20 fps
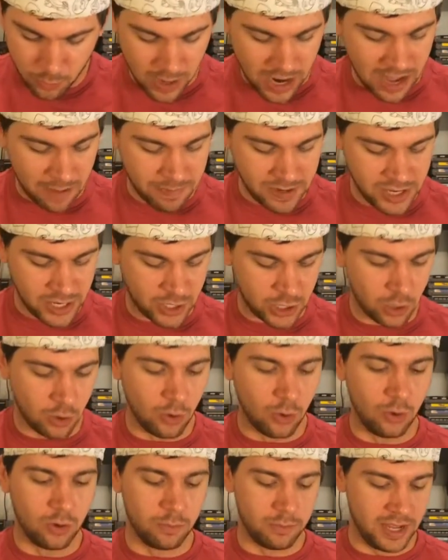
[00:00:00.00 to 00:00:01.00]
Robbie
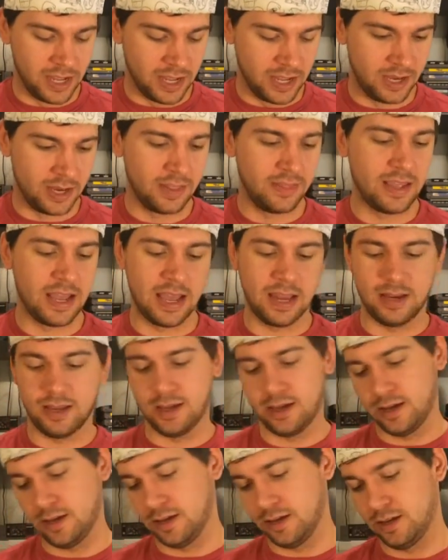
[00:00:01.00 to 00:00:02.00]
Coleman, and that
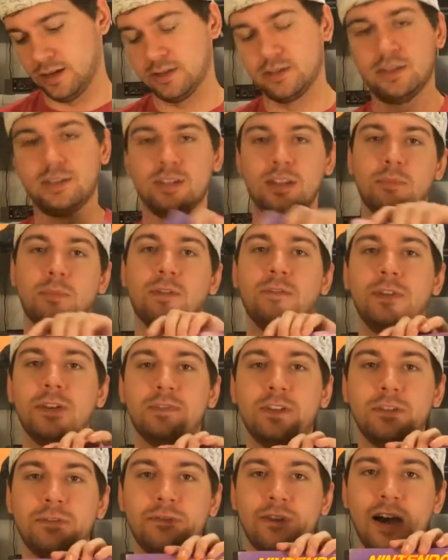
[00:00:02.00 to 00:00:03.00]
is number
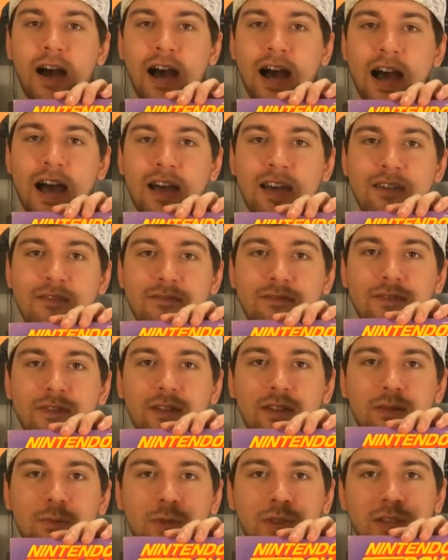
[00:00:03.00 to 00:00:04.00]
55
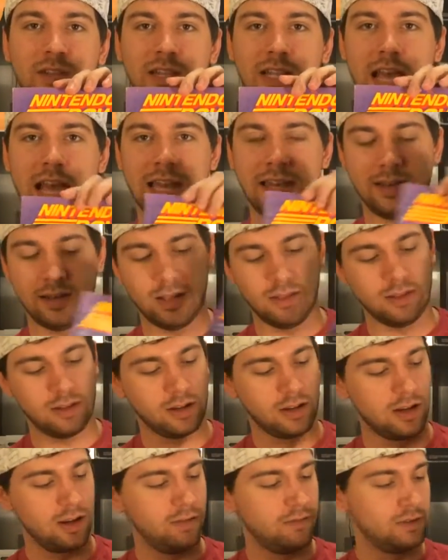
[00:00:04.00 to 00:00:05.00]
with Aladdin on the
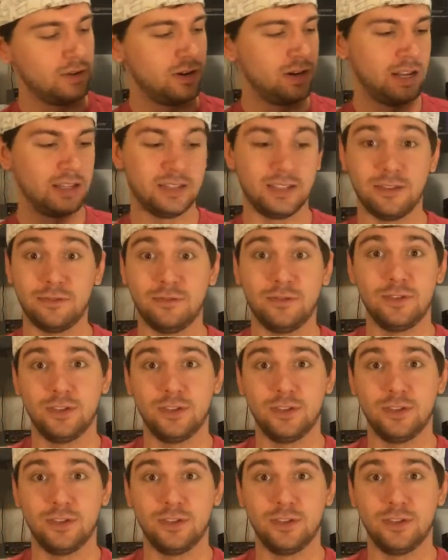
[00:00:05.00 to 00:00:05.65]
cover, as if